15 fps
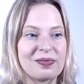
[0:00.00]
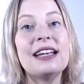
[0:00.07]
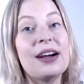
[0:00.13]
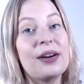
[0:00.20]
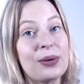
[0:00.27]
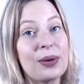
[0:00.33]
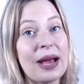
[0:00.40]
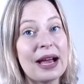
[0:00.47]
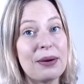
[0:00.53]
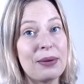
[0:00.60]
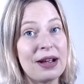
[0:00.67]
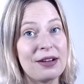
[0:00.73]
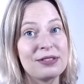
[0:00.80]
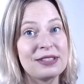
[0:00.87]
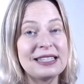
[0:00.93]
Now
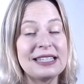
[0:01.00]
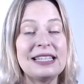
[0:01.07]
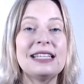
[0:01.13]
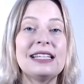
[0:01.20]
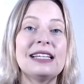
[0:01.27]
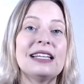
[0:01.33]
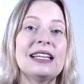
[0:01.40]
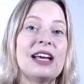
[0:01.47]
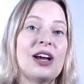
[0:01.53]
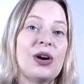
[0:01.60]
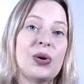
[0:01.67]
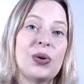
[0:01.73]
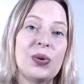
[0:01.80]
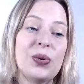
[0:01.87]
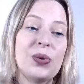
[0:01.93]
we have seen
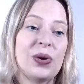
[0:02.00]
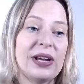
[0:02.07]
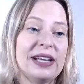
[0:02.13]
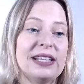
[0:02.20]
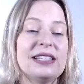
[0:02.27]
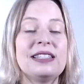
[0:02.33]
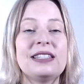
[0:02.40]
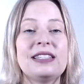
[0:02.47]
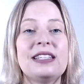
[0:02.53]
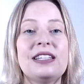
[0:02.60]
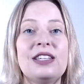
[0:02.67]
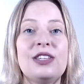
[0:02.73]
who is